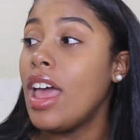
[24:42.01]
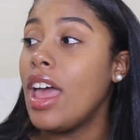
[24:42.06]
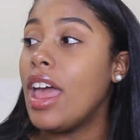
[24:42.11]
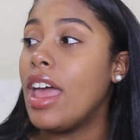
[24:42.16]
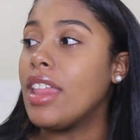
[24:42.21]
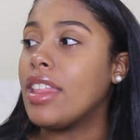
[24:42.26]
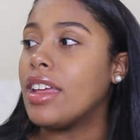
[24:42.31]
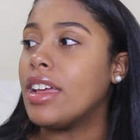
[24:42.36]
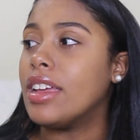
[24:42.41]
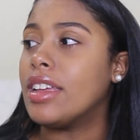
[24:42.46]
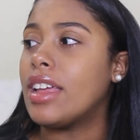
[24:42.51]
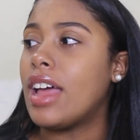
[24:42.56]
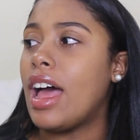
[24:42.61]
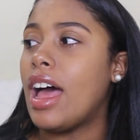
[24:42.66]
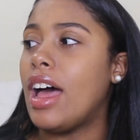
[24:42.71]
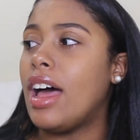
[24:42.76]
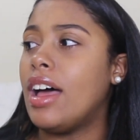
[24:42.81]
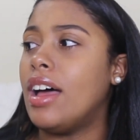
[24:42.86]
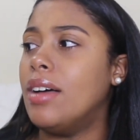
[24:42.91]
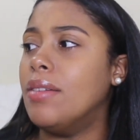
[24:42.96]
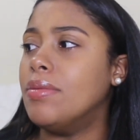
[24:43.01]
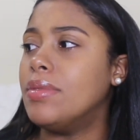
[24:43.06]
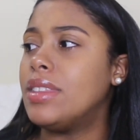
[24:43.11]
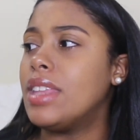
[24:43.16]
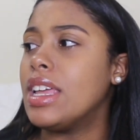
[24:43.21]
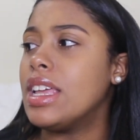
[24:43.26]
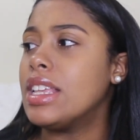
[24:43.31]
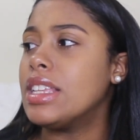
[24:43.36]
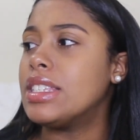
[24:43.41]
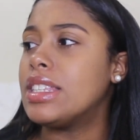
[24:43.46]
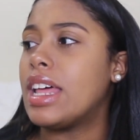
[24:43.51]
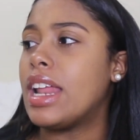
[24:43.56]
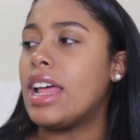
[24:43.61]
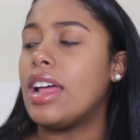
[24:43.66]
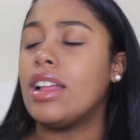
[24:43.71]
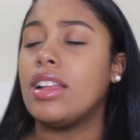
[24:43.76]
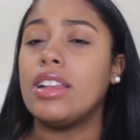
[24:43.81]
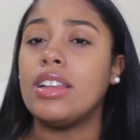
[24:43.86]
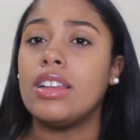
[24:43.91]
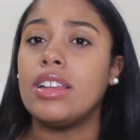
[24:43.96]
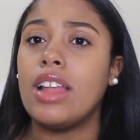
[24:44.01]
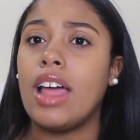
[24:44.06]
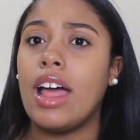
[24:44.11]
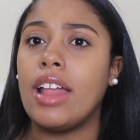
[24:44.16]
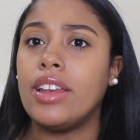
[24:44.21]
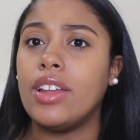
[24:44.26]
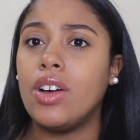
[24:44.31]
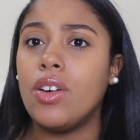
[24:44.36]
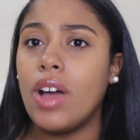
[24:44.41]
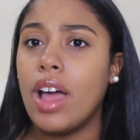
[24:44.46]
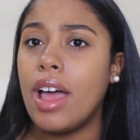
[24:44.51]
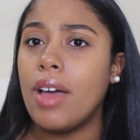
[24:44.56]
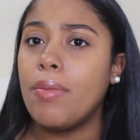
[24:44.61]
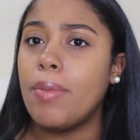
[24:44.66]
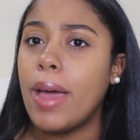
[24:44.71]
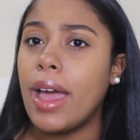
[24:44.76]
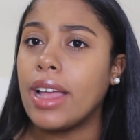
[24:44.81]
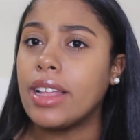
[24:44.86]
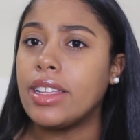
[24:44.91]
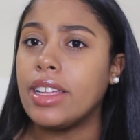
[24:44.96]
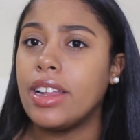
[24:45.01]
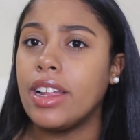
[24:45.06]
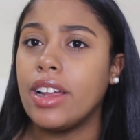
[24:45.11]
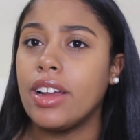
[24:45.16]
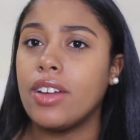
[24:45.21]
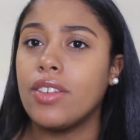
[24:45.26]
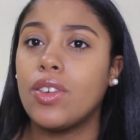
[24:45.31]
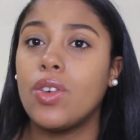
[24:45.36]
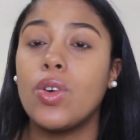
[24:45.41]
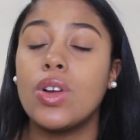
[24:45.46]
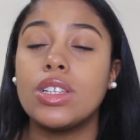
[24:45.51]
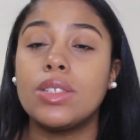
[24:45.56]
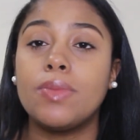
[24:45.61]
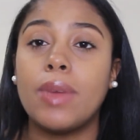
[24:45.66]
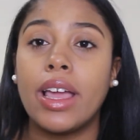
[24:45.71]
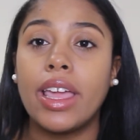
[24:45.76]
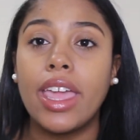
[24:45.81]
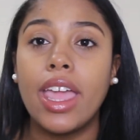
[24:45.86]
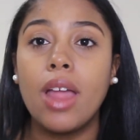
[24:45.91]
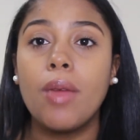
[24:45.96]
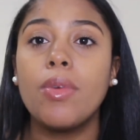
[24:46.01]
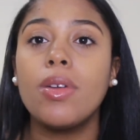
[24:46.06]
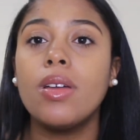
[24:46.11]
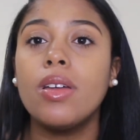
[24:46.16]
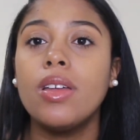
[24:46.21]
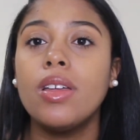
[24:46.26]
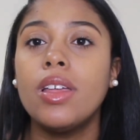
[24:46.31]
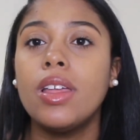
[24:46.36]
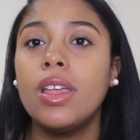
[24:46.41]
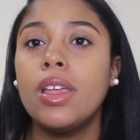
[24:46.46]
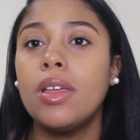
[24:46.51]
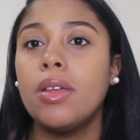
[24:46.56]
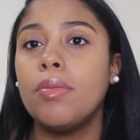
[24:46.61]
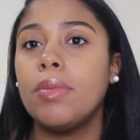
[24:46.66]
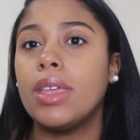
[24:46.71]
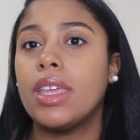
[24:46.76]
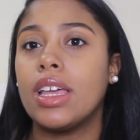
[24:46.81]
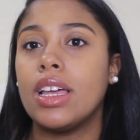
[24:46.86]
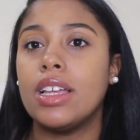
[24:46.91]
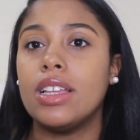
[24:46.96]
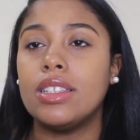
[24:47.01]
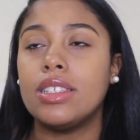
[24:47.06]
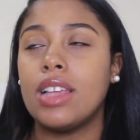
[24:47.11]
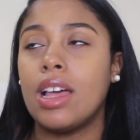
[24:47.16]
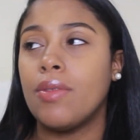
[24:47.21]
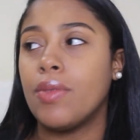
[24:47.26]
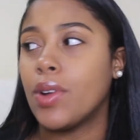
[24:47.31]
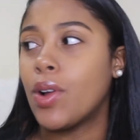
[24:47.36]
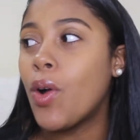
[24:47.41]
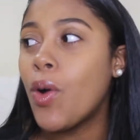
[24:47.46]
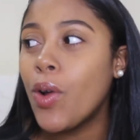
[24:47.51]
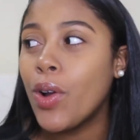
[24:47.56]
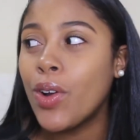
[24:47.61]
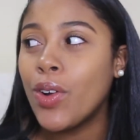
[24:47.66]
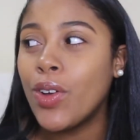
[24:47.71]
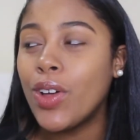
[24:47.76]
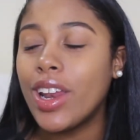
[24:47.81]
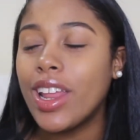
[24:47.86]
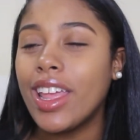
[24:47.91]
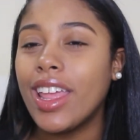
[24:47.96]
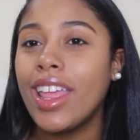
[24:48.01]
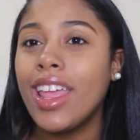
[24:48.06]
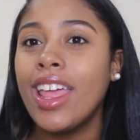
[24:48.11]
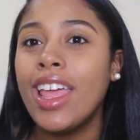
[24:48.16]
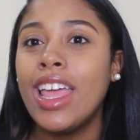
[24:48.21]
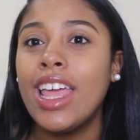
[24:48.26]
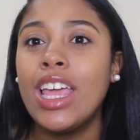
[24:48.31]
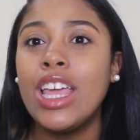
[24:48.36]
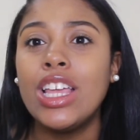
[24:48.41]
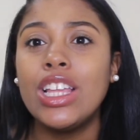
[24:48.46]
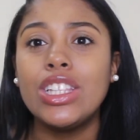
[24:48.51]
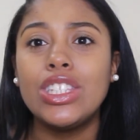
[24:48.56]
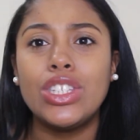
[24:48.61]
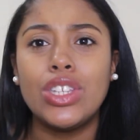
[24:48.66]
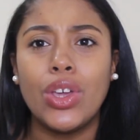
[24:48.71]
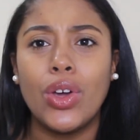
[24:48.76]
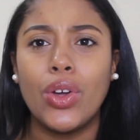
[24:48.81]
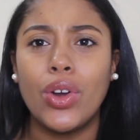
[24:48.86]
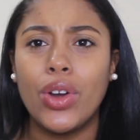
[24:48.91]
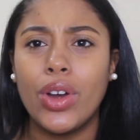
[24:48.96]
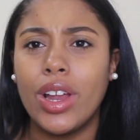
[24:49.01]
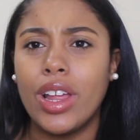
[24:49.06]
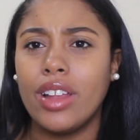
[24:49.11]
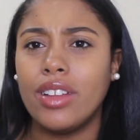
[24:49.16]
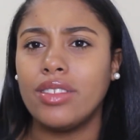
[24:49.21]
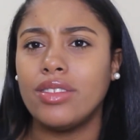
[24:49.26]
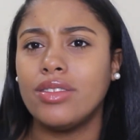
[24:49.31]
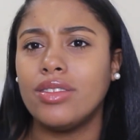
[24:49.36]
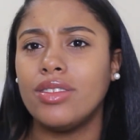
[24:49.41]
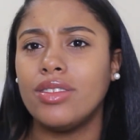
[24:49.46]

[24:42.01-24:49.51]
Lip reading: And like things that I don't have packed in here, of course, my camera, because I'm recording on it, deodorant,